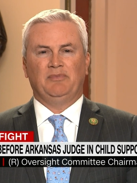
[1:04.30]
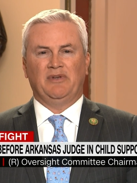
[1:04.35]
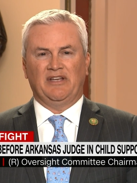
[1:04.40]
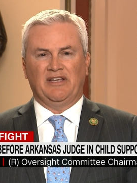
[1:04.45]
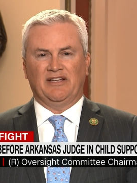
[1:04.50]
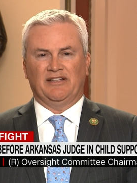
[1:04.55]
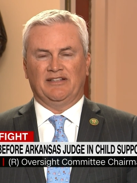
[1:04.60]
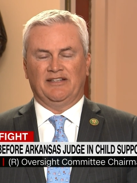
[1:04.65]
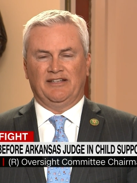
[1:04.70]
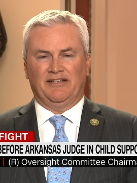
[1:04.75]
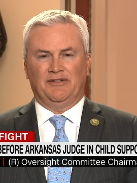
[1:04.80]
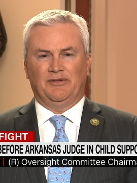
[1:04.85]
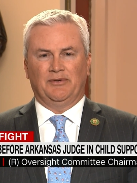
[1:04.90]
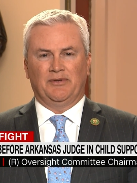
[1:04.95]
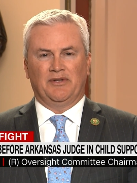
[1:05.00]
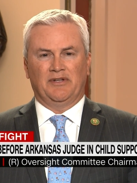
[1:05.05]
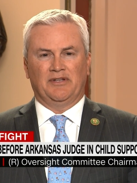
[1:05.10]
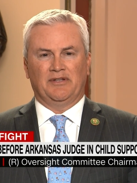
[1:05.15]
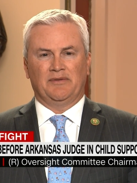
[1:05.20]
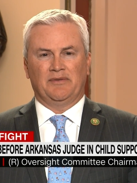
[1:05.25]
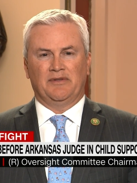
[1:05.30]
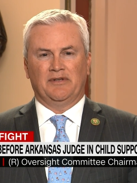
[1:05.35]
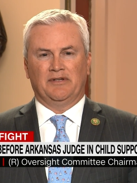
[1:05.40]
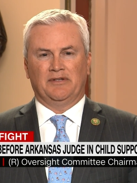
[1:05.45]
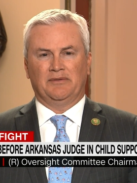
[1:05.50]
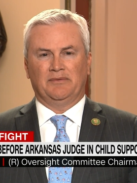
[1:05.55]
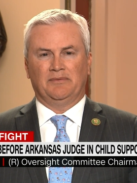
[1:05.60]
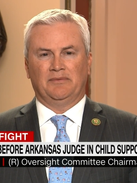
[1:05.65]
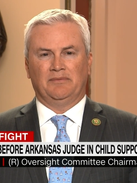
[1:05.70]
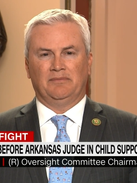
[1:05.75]
be illegal. The,
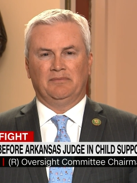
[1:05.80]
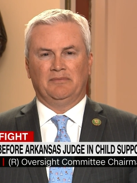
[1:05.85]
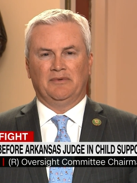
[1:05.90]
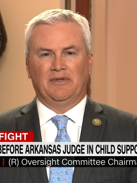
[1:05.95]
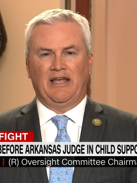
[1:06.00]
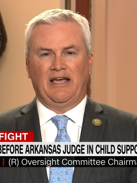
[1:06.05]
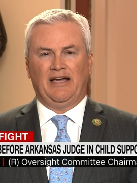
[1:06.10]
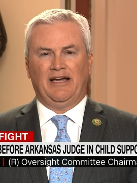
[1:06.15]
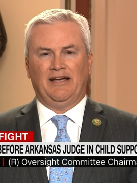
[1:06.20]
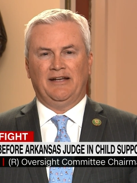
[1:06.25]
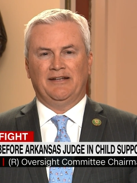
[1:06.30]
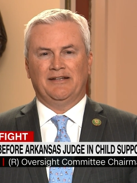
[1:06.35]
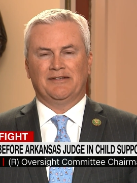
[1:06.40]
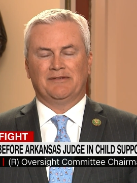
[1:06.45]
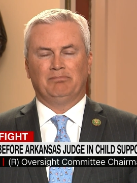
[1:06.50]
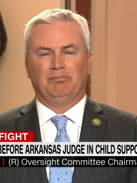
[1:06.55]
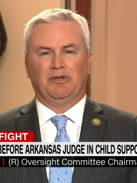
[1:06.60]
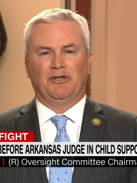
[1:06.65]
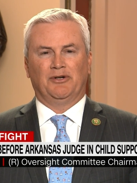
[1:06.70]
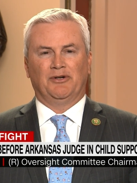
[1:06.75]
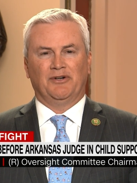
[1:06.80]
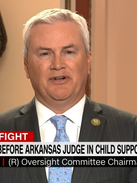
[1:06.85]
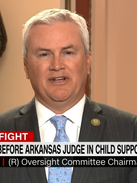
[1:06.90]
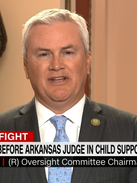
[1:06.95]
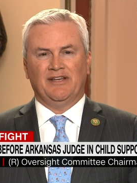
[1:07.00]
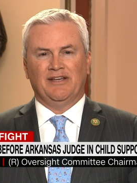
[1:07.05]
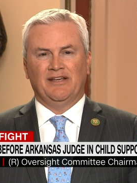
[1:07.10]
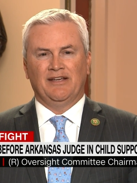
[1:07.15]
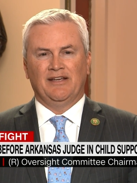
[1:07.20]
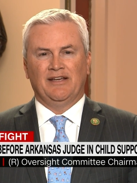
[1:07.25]
the line is
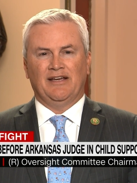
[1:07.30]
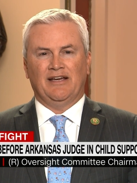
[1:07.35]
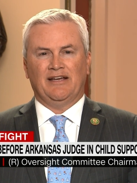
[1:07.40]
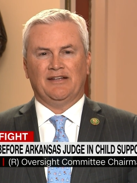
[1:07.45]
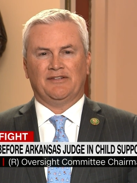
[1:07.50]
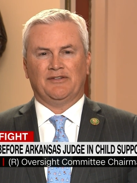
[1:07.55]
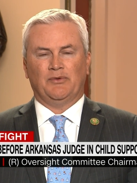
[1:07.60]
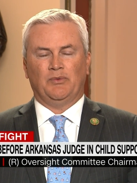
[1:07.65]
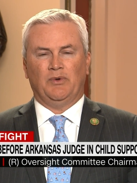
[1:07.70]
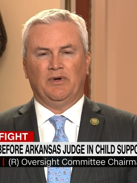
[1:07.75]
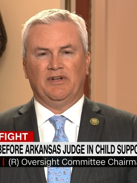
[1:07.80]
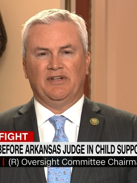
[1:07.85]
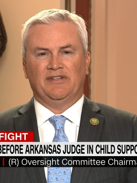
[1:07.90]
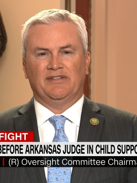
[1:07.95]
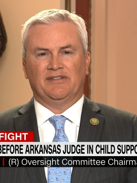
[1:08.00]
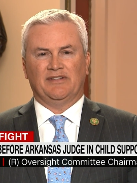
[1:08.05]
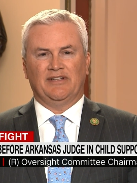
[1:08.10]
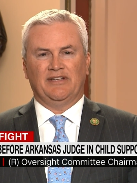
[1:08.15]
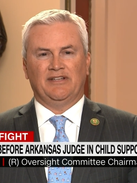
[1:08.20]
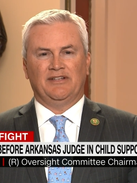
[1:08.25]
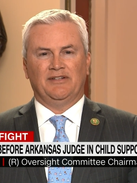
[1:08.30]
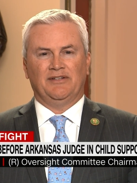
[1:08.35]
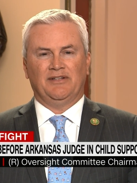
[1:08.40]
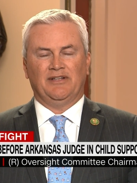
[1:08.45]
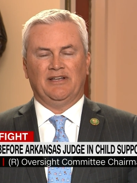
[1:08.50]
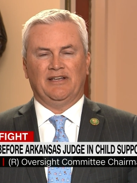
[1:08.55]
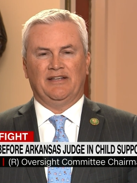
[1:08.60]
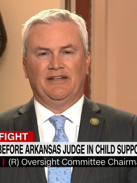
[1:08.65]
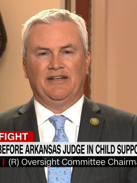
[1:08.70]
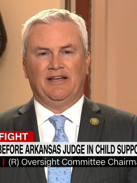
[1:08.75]
blurry as to what is
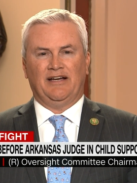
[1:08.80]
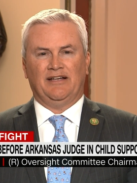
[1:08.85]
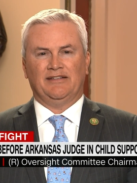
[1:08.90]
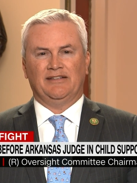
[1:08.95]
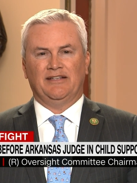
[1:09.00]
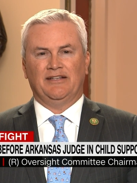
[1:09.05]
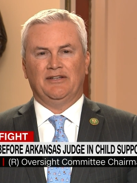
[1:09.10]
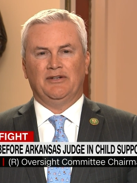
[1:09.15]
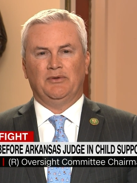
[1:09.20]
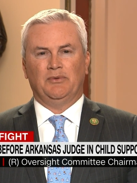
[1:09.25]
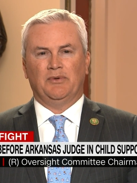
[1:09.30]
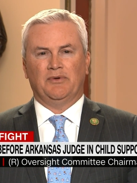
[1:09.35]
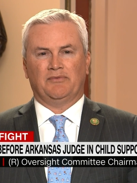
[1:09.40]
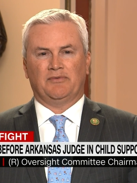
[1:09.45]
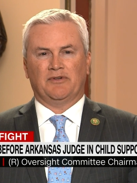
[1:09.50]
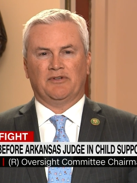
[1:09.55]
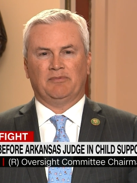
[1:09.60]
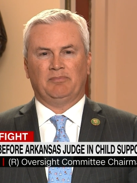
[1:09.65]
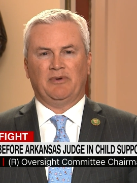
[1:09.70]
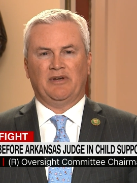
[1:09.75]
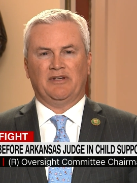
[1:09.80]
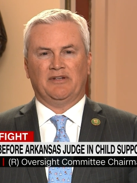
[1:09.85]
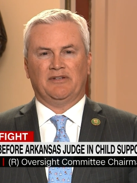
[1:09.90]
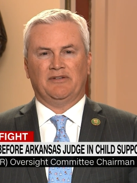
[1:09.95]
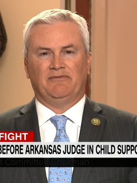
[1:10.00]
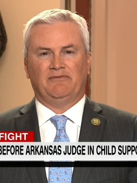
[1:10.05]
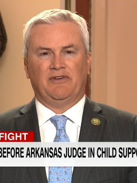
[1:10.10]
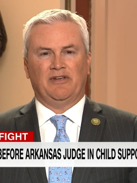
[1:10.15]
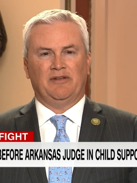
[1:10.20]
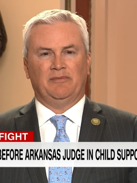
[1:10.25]
legal and not legal with respect
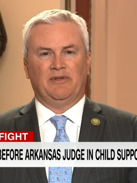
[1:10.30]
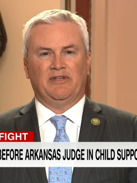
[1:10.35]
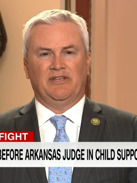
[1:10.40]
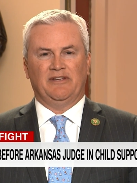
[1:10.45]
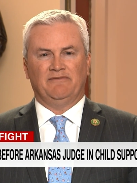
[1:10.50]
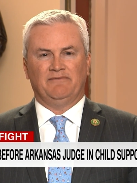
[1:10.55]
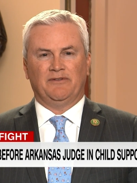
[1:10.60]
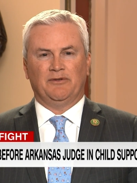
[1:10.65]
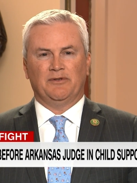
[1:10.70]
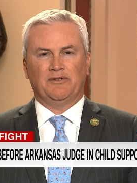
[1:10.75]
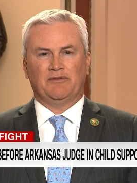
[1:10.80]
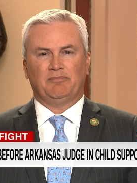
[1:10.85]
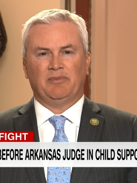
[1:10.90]
to family influence